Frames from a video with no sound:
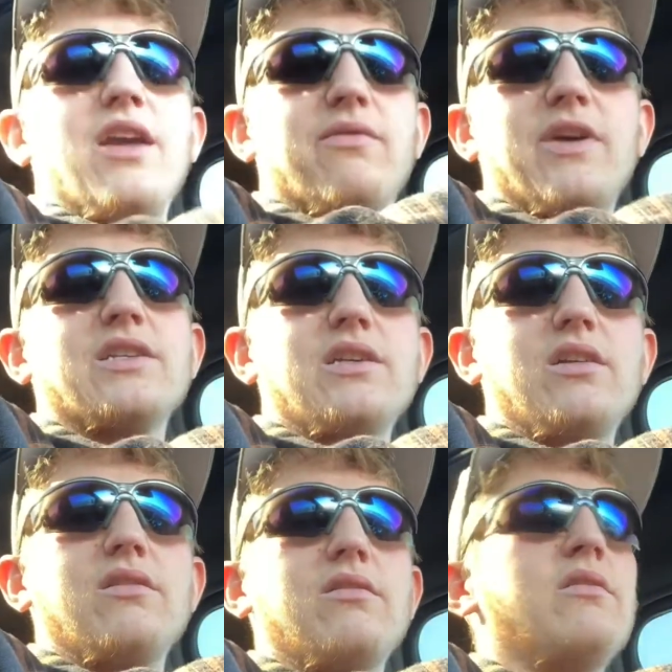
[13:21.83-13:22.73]
fix
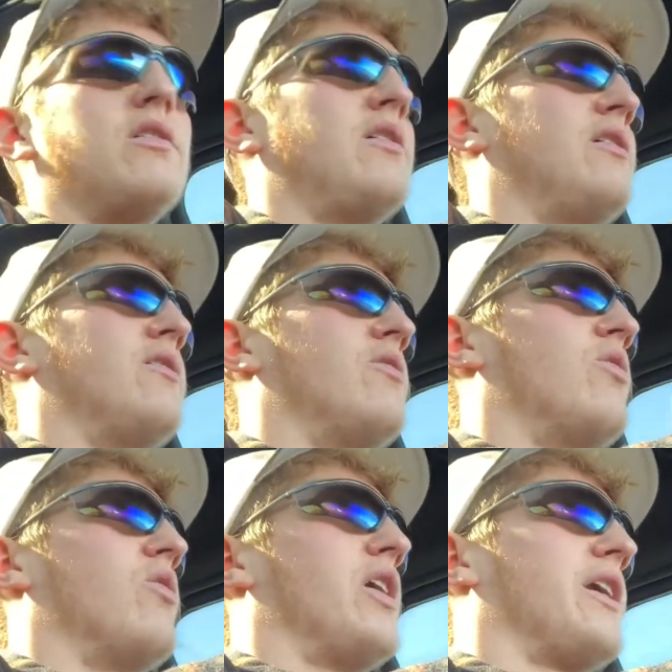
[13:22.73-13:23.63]
it,
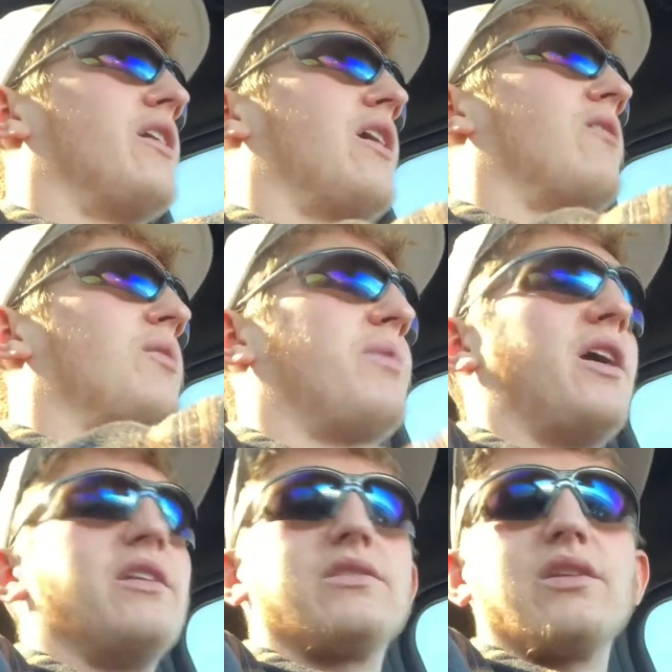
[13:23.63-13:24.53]
or I get hourly
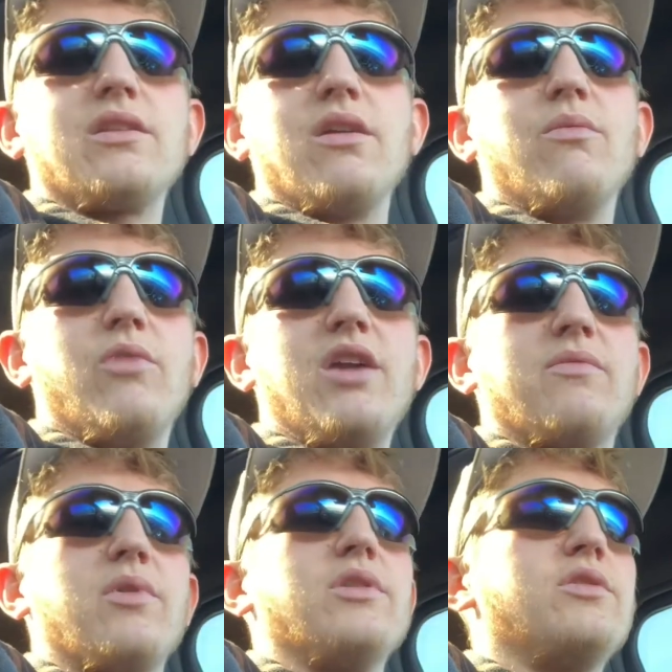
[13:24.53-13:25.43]
pay to sit there and
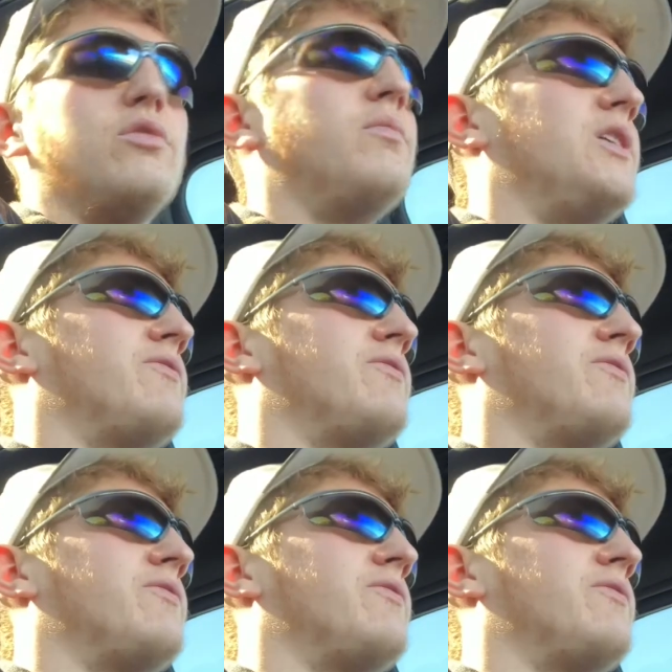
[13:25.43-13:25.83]
wait for it to be